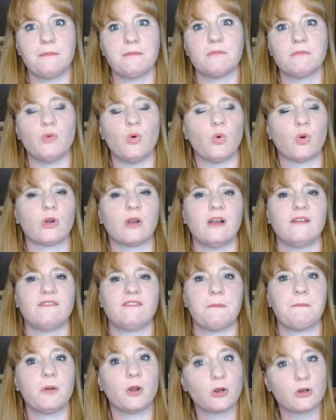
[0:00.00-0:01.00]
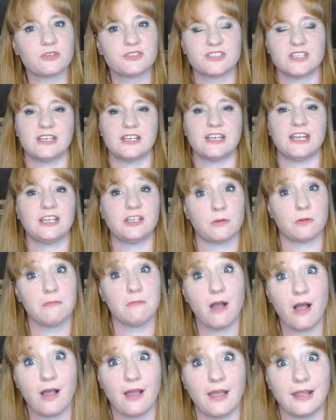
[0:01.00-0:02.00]
more of a person in your
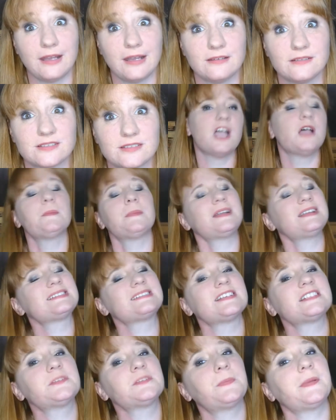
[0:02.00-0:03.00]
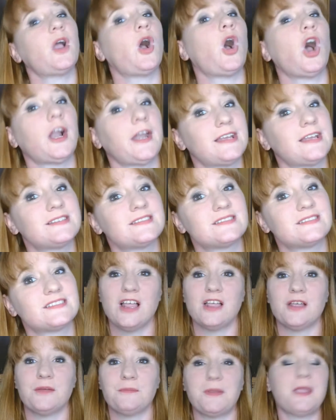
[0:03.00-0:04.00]
mind. Because let's be honest,
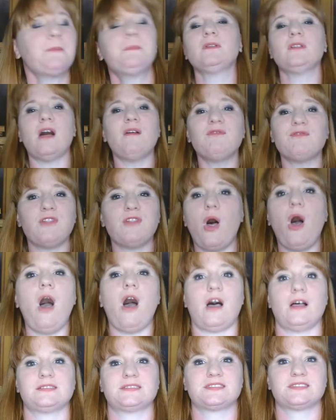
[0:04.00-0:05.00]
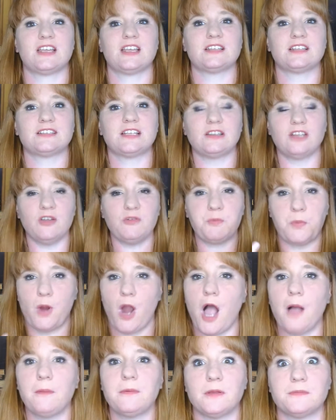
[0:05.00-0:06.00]
people love flaws. They love
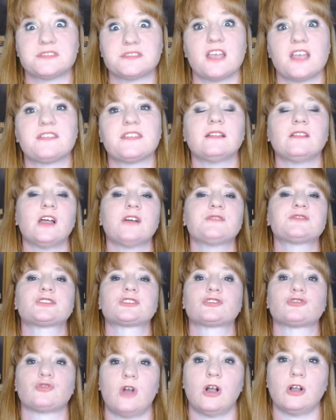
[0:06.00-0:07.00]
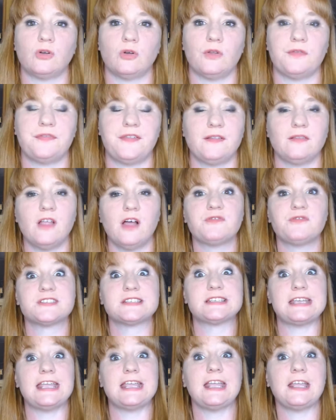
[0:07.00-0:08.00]
problems. They love struggle. They love
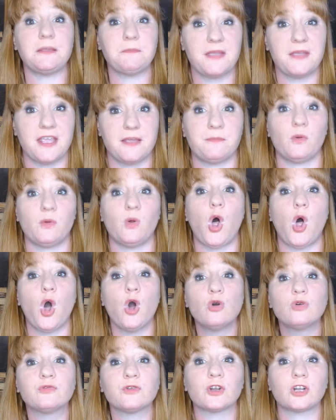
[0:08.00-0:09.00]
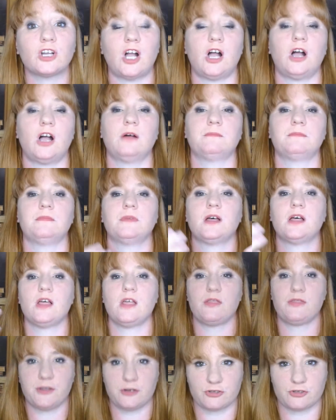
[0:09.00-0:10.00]
seeing people overcome
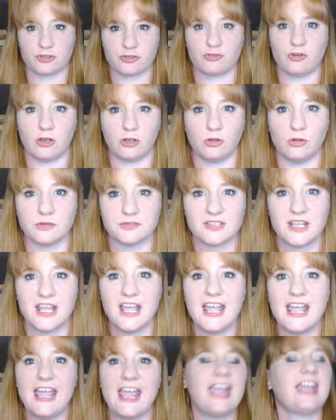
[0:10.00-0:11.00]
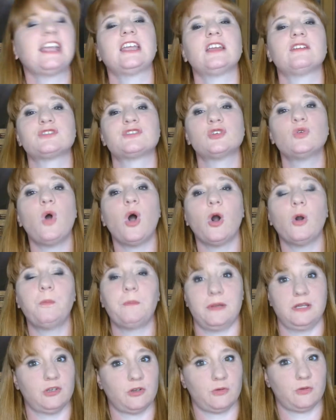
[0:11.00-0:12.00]
their struggles. It gives you hope
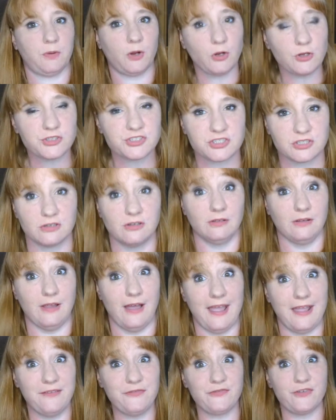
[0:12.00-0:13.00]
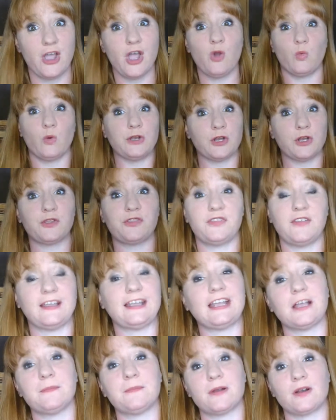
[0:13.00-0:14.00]
in your personal life when you're
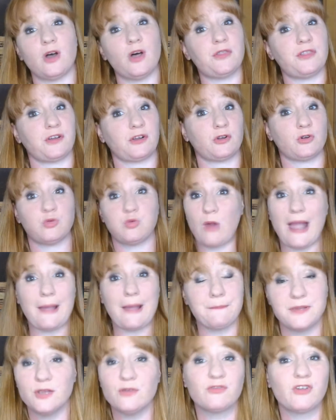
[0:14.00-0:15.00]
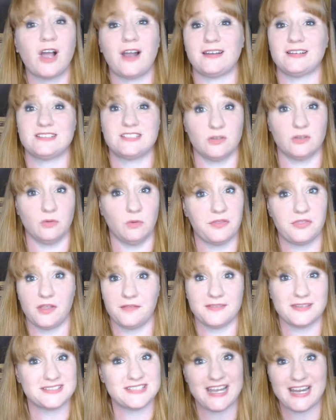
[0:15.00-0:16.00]
thinking about all the crap you've got to deal with on the
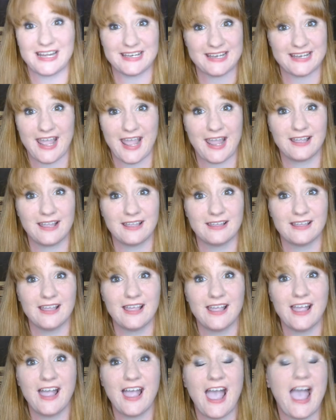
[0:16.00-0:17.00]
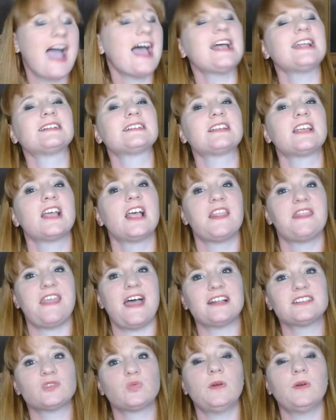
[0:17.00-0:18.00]
day-to-day. And
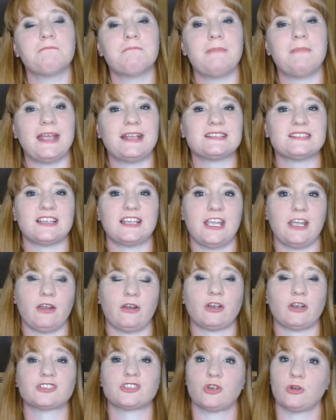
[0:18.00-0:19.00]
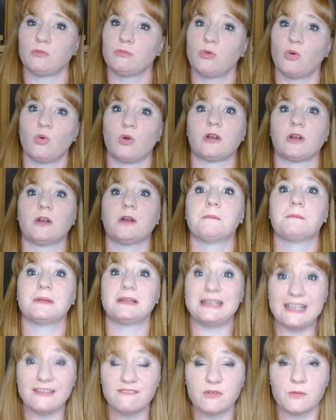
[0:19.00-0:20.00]
that's what makes a character more
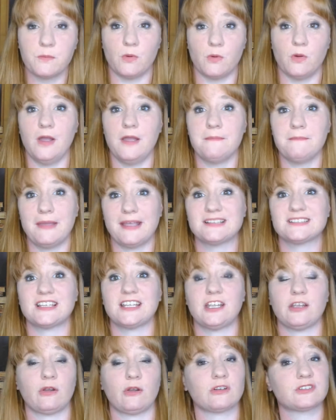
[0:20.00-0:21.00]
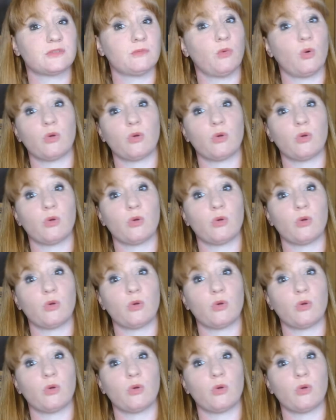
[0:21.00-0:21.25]
believable. It makes a character more